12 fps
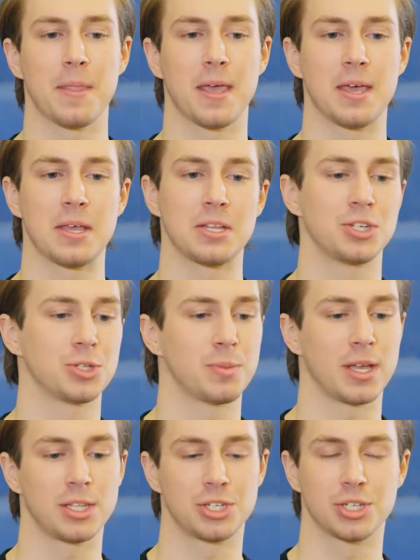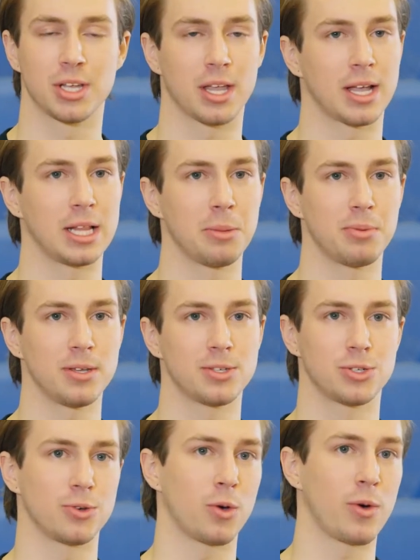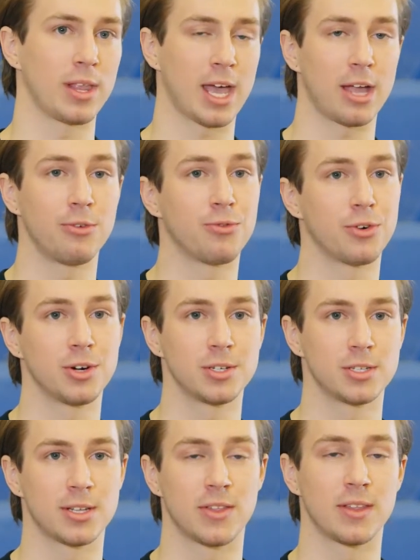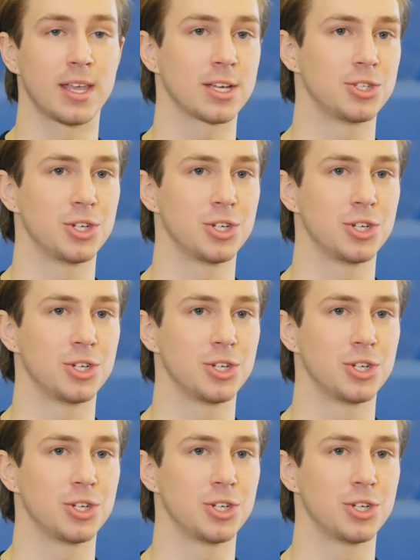and just managed to clip it so I went head first into the next